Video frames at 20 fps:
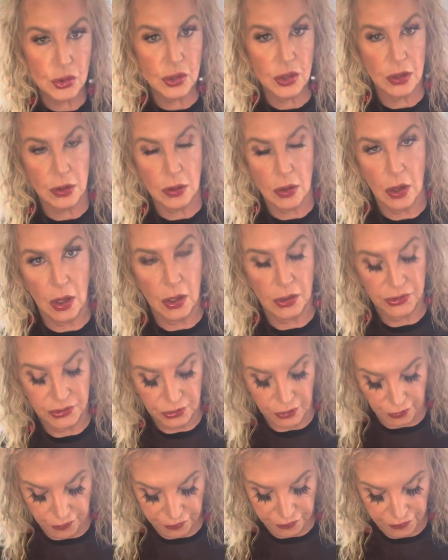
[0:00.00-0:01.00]
can
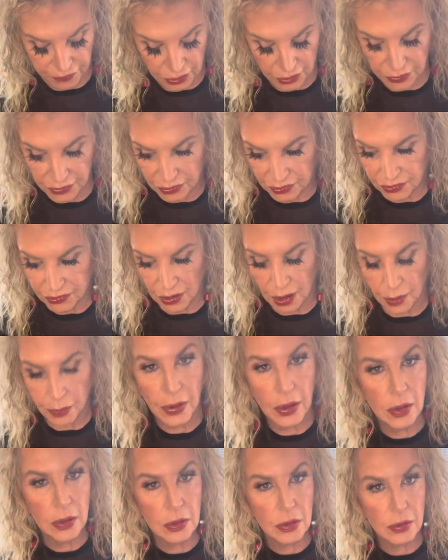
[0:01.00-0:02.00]
also fill this up
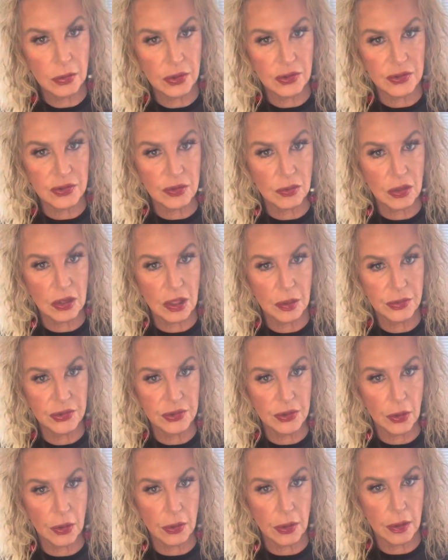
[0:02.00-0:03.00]
with some club
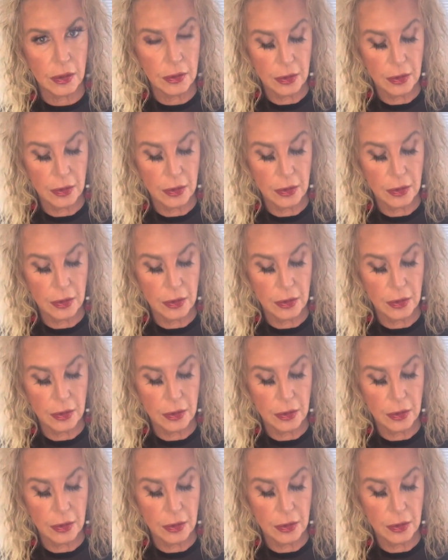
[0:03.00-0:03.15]
soda.